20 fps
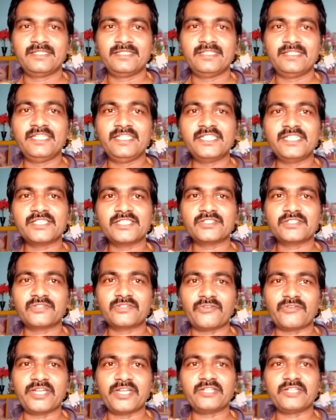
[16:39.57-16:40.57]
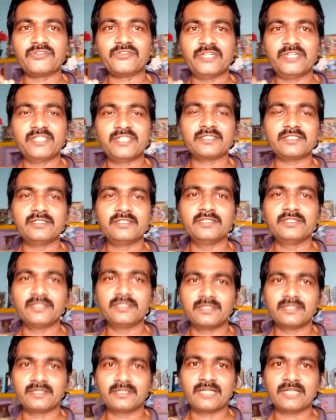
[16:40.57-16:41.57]
These great trees
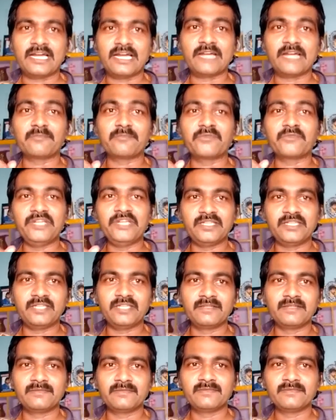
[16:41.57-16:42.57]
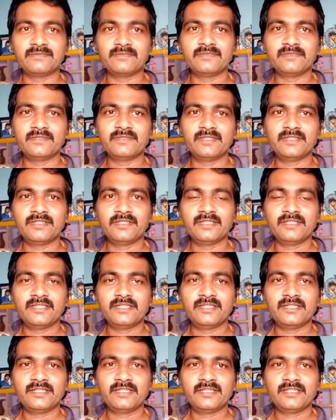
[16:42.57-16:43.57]
here are breathing.
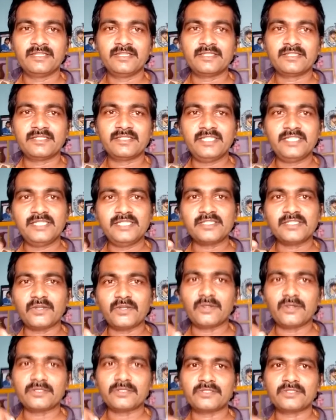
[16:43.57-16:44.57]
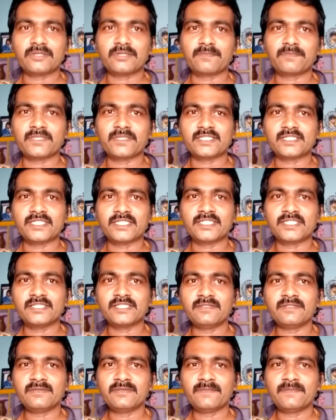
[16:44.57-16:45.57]
These also
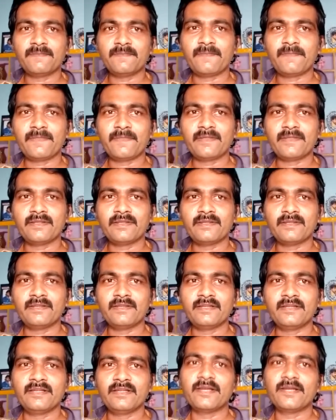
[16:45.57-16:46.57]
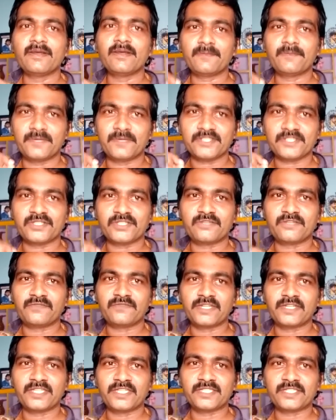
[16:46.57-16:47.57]
represented
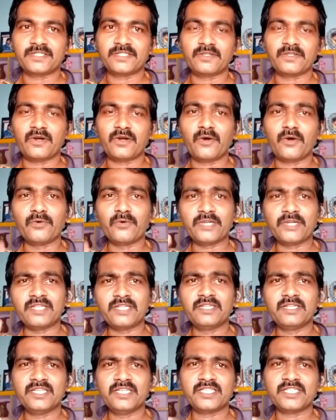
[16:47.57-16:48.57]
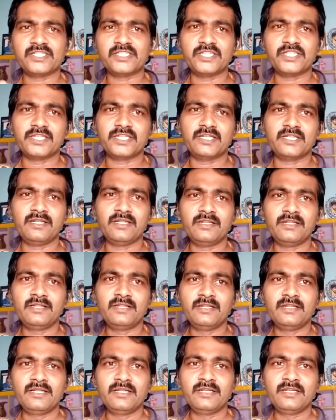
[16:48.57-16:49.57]
personification. Out in the east jungle,
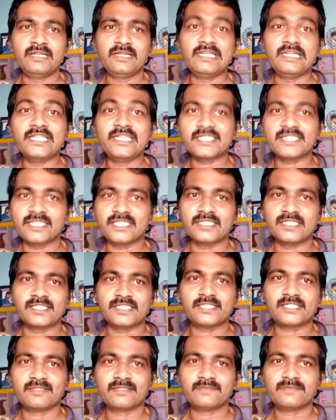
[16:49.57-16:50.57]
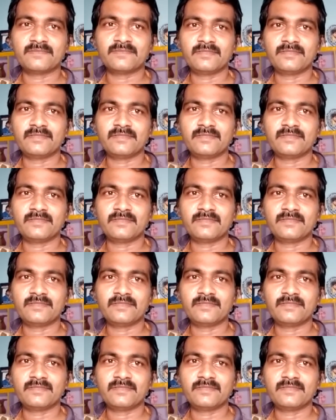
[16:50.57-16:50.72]
listens.